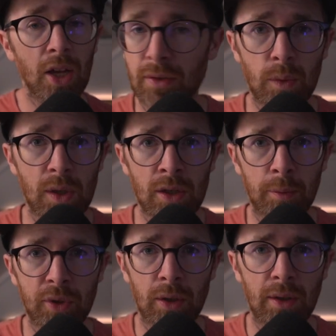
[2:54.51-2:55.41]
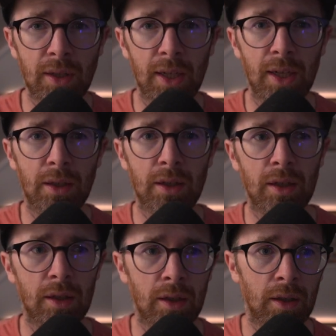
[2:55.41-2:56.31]
This was an opportunity
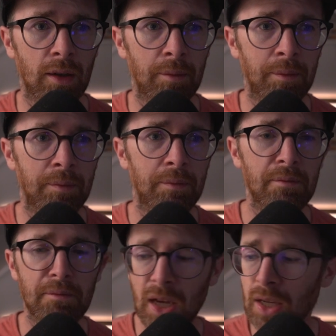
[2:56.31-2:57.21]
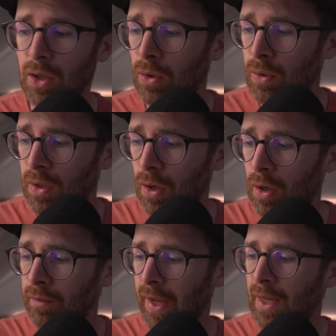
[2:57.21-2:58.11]
to make use
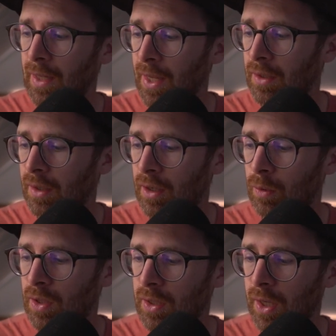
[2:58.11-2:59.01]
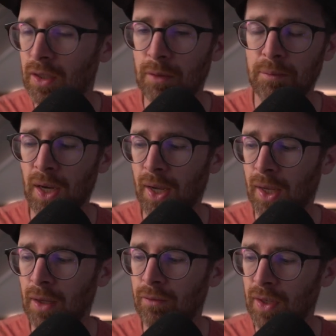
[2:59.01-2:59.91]
of a lens that I was sent
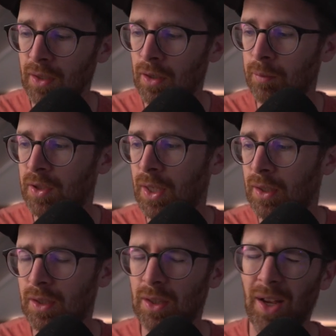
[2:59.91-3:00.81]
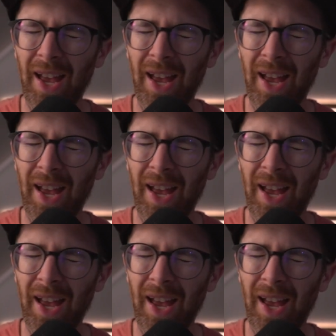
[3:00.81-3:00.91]
by Venus Optics